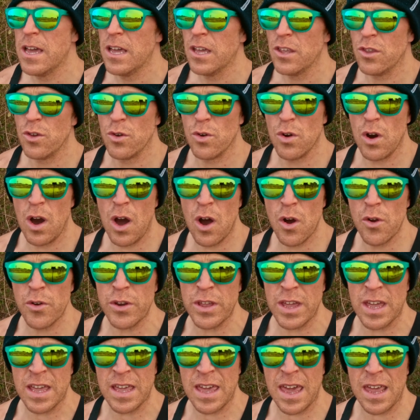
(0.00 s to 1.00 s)
You're
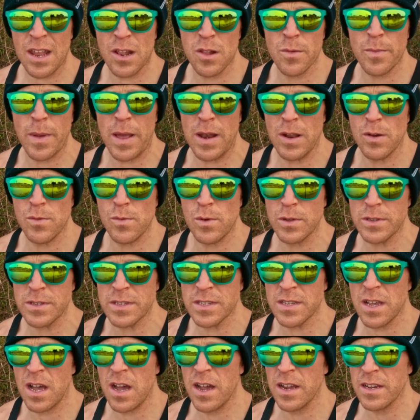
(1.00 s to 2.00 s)
holding a kettlebell on one
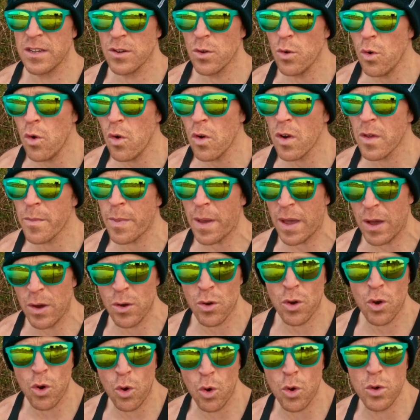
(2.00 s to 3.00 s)
side, all about
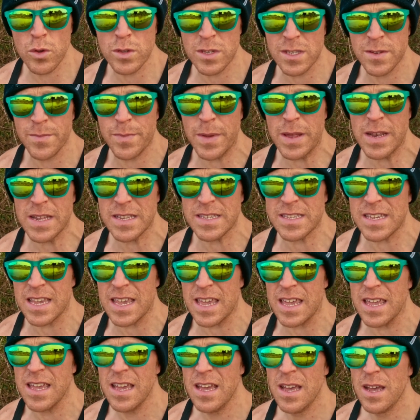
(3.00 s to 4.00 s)
core
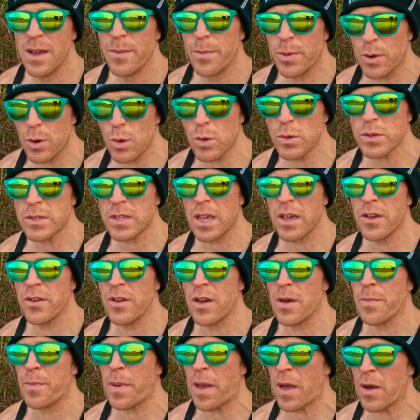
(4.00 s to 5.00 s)
stability, but also
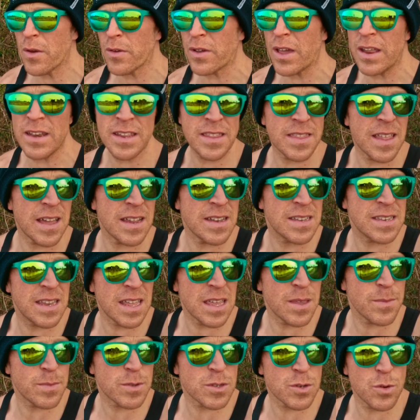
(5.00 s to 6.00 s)
about getting that
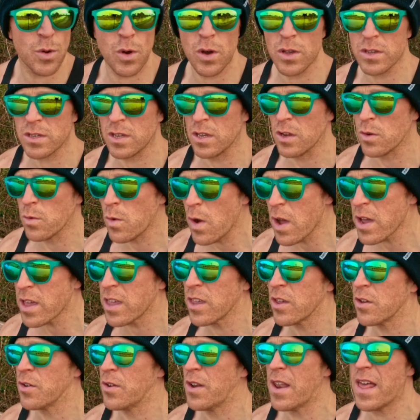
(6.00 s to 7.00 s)
deep squat. So you're working
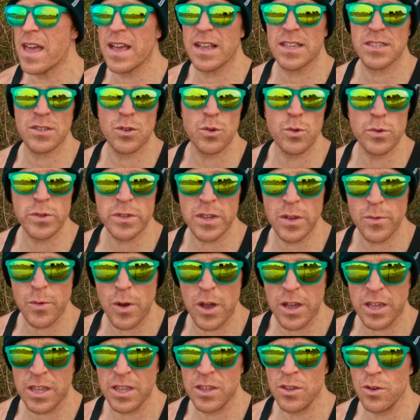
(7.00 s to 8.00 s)
your legs, also
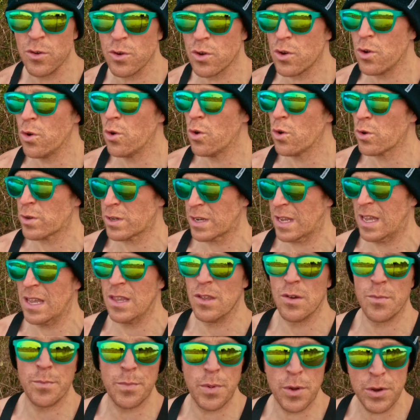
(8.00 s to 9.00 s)
working your core to keep
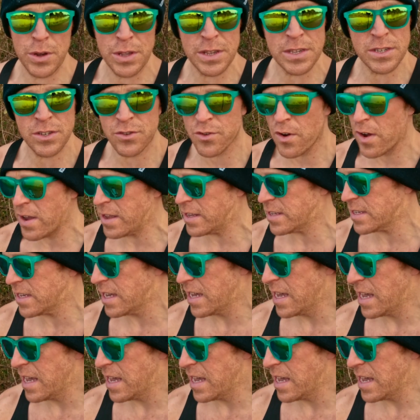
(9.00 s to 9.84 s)
your body straight.